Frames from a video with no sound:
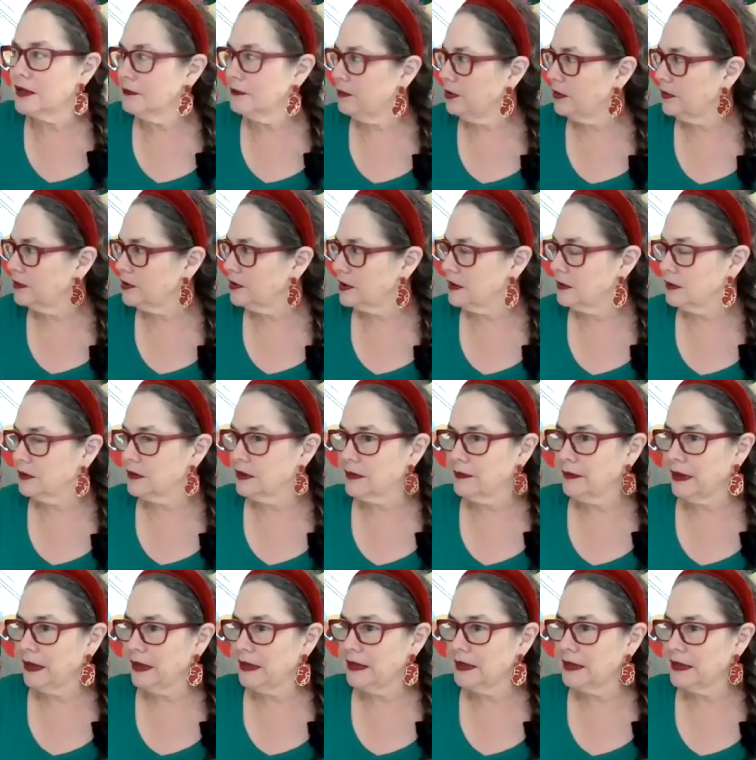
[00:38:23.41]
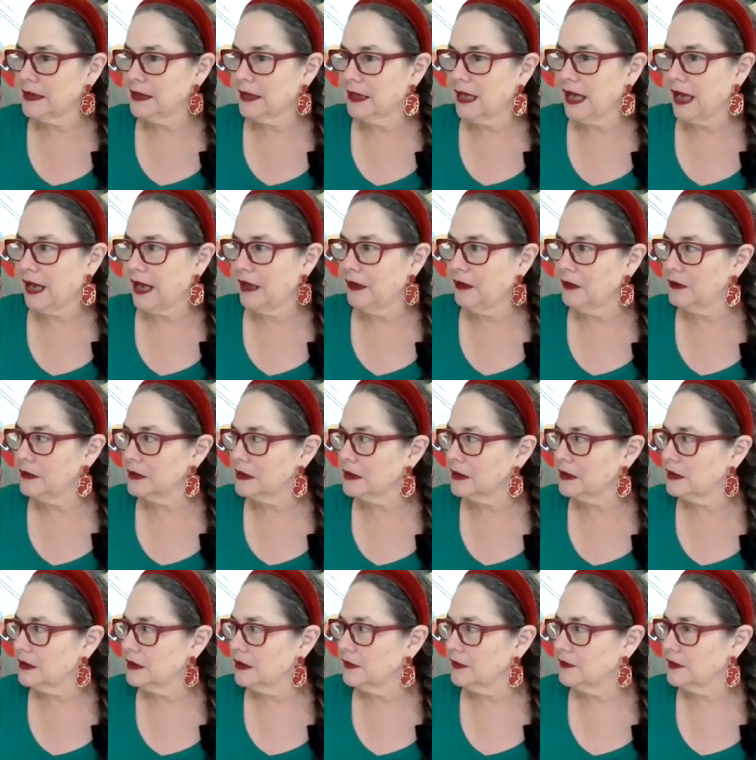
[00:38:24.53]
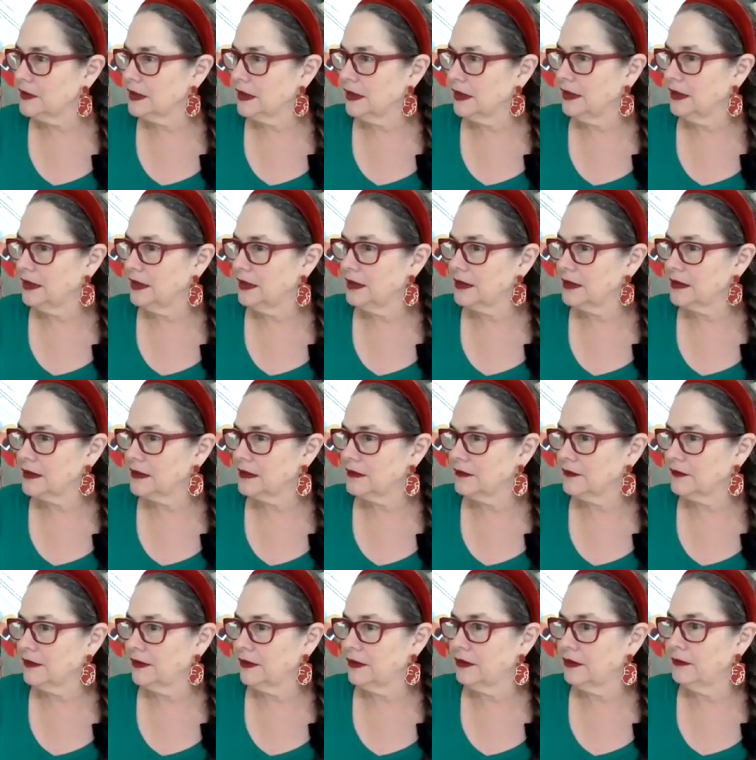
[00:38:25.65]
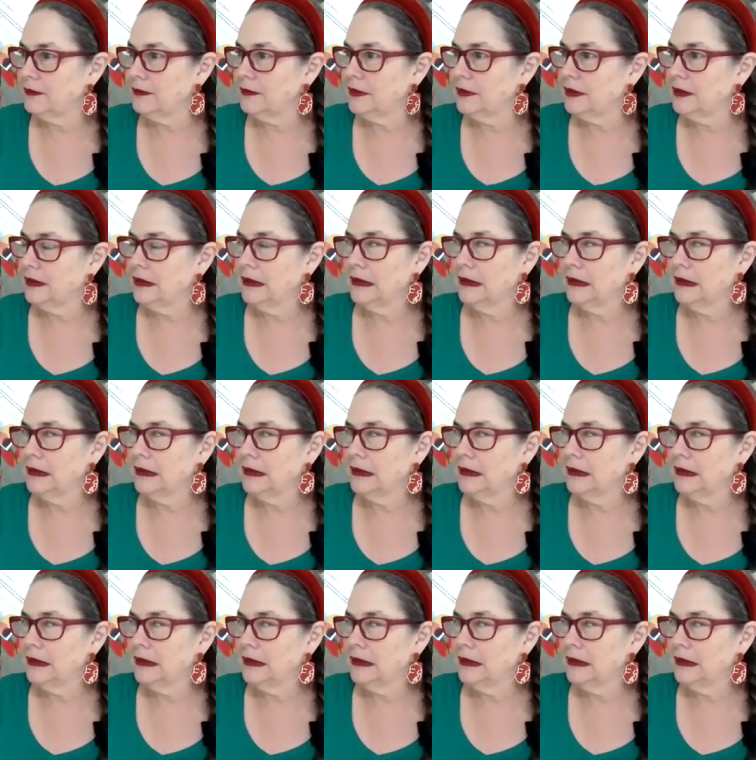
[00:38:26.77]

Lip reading: and Paul just looked at me and he said, "How long since you've seen this film?"